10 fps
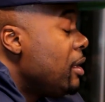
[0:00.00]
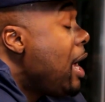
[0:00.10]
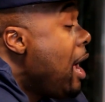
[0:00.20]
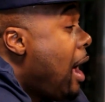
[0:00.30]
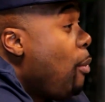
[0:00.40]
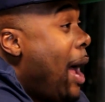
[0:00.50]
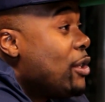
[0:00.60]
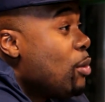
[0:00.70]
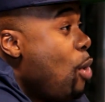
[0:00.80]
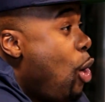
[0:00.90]
Yeah, I
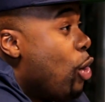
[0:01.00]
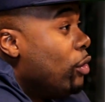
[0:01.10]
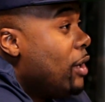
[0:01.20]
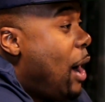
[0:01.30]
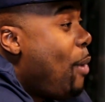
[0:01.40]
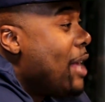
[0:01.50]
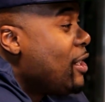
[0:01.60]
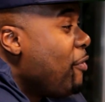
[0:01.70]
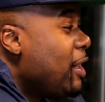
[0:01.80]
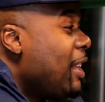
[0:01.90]
watch them all. I
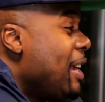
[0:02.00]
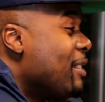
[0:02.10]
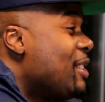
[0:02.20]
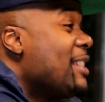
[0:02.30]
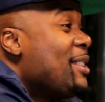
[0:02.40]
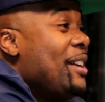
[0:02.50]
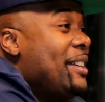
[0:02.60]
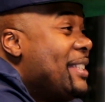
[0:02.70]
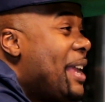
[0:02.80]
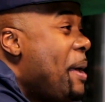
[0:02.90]
watch everything.
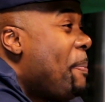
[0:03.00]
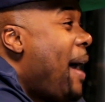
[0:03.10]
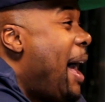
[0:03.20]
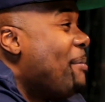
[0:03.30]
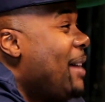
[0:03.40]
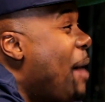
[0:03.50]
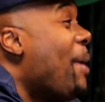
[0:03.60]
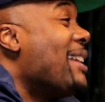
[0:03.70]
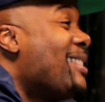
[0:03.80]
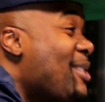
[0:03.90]
Sisterhoods of Hip Hop. I
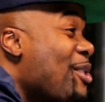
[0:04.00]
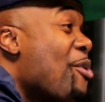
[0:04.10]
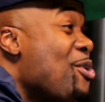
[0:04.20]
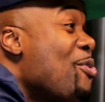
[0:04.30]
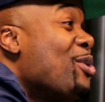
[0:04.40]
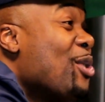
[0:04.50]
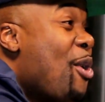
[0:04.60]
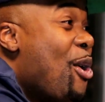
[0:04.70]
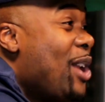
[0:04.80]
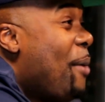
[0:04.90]
watched the show you was
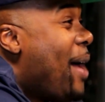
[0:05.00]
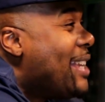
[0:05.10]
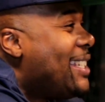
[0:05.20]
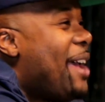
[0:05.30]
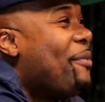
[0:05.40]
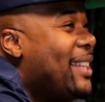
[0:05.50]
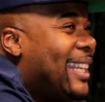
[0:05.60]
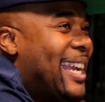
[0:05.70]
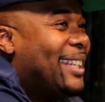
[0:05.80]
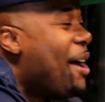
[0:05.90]
on. I watched
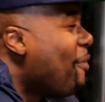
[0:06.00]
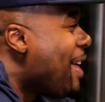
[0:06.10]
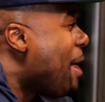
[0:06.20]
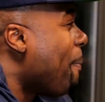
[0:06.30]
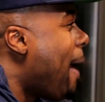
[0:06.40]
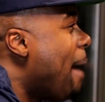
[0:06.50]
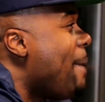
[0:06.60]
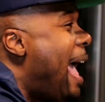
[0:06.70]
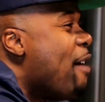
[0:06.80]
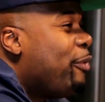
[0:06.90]
everything. Loving Hip
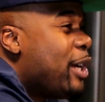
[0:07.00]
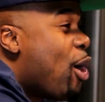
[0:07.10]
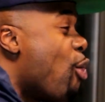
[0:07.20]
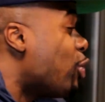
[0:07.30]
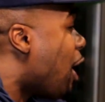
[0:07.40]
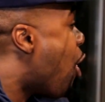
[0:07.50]
Hop. Every coast.